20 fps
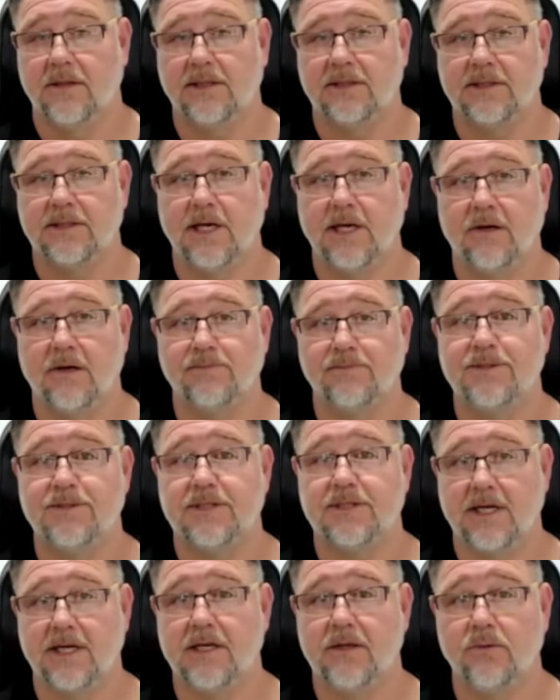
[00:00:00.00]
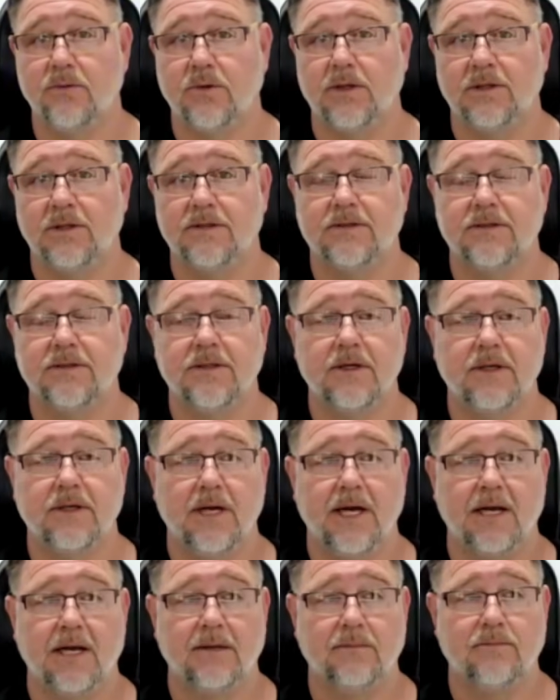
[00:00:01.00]
That's how upset he was
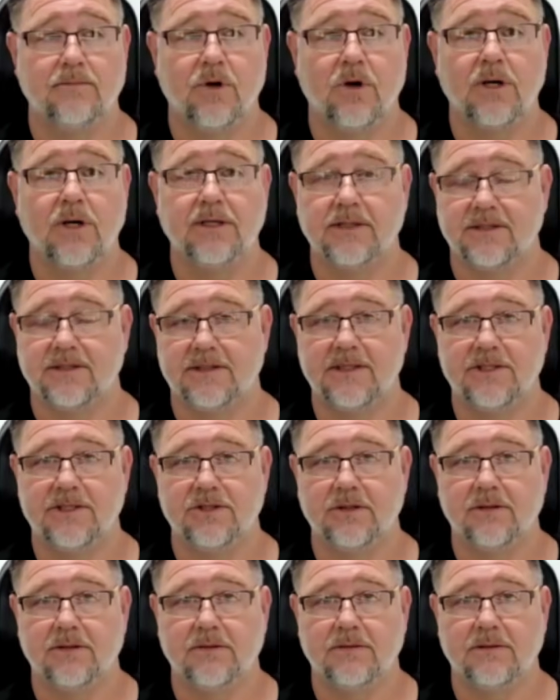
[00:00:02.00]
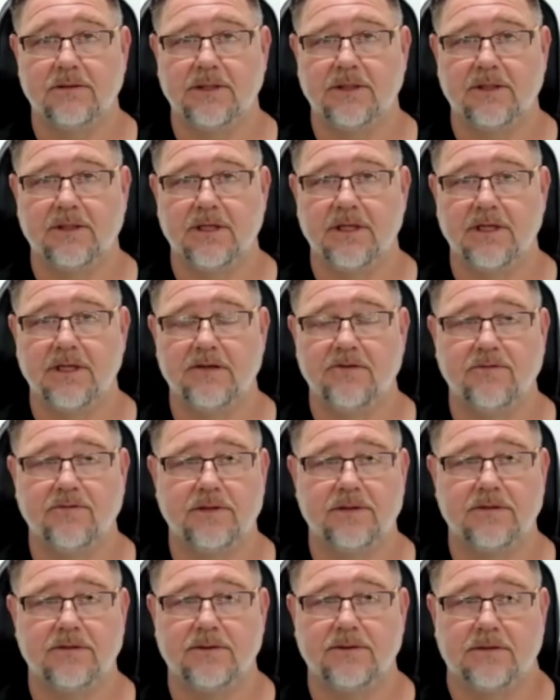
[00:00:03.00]
at my decision to leave,
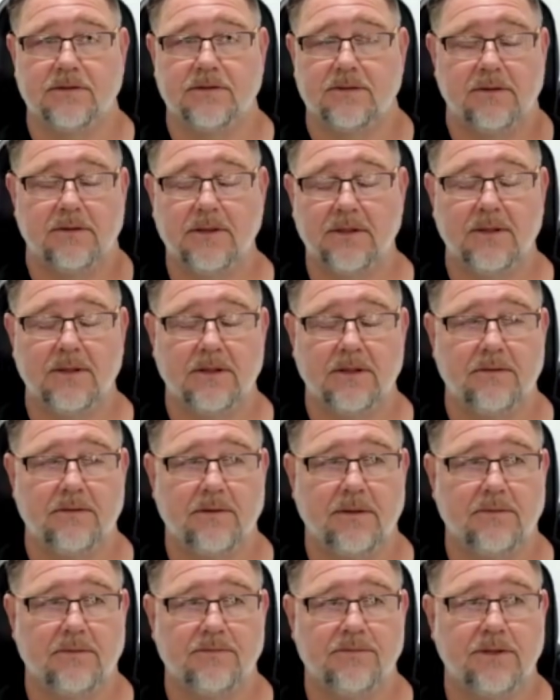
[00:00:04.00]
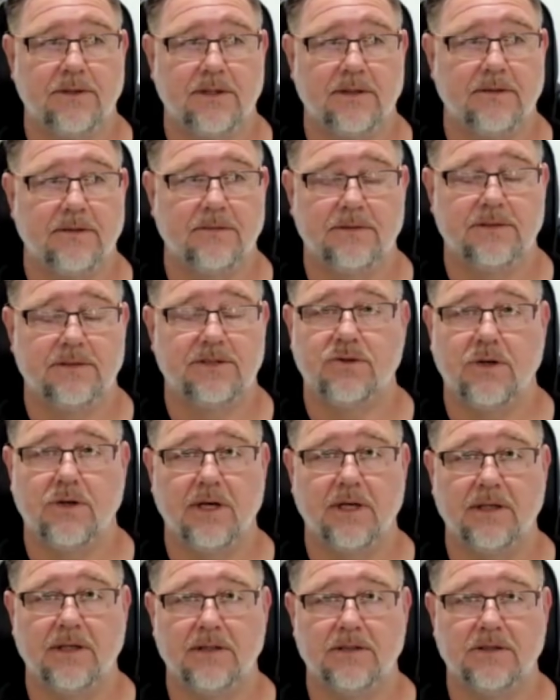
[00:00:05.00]
which was pretty
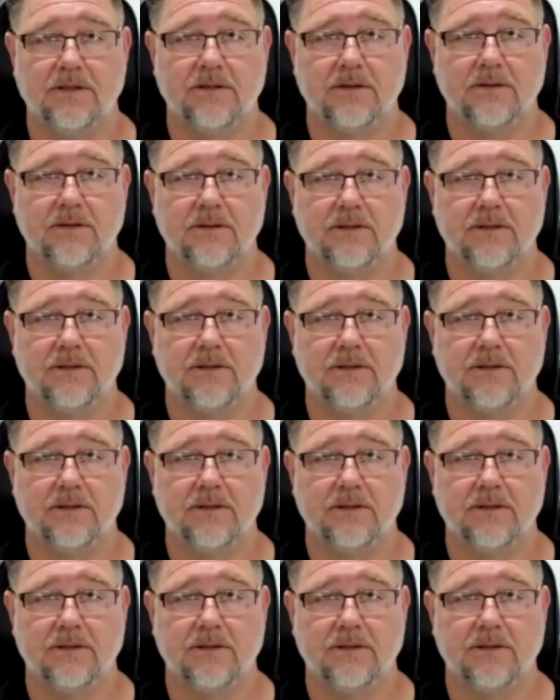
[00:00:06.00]
strange.